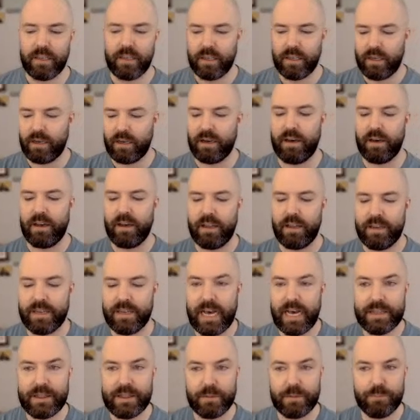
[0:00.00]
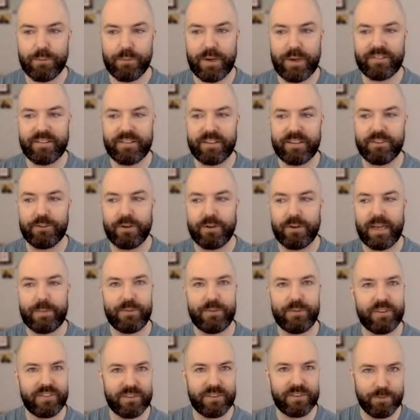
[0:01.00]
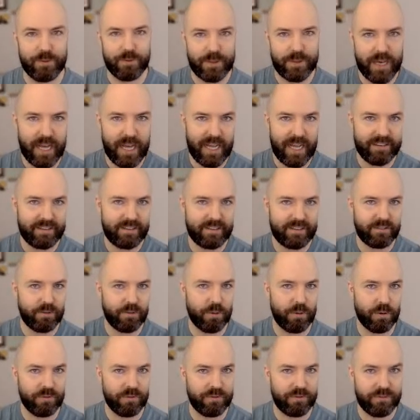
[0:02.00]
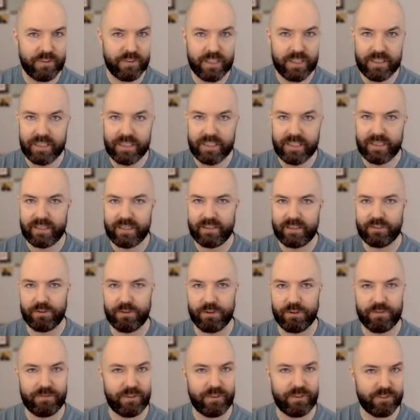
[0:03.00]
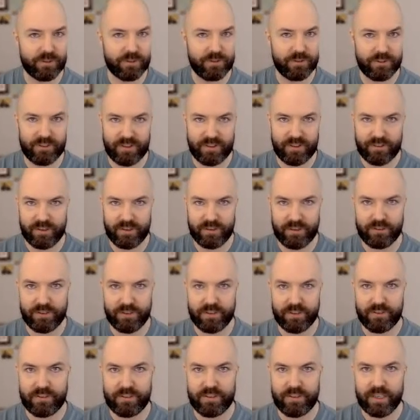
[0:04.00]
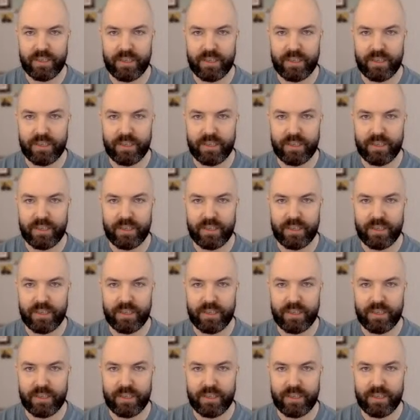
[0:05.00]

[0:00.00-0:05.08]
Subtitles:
not the presence or absence of thoughts or feelings or physical sensations.